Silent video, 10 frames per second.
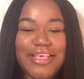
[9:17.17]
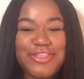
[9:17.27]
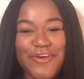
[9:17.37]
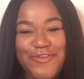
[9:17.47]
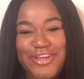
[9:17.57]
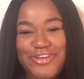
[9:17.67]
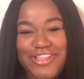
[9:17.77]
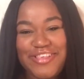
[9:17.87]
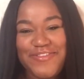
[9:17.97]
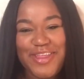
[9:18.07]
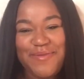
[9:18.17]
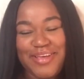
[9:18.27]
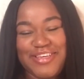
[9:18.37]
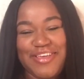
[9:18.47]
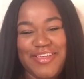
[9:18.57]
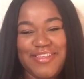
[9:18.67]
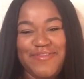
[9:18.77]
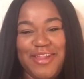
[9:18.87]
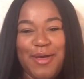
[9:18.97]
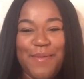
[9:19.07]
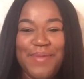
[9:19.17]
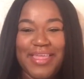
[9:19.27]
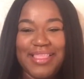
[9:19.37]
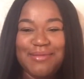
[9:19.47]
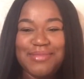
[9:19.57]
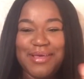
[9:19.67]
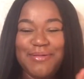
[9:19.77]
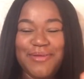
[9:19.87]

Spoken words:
So if you enjoyed this video, make sure you give this video a big thumbs up.